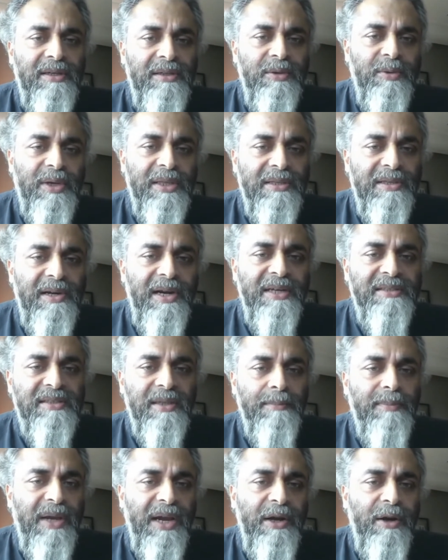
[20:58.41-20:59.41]
You can create
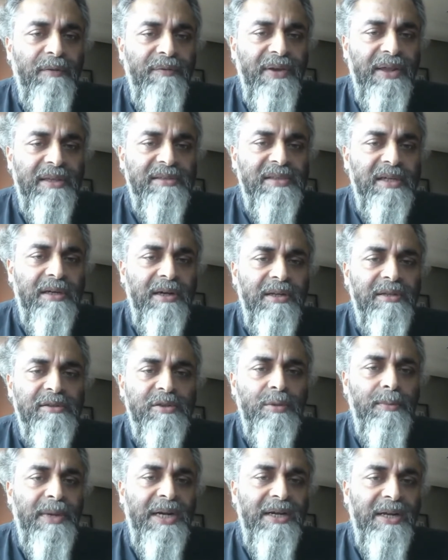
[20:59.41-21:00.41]
some kind of external
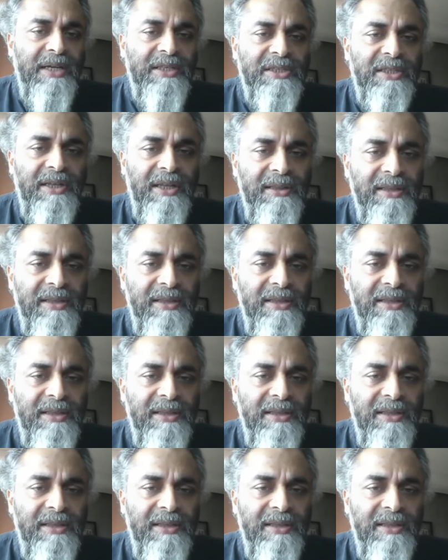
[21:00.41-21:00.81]
instrumentation,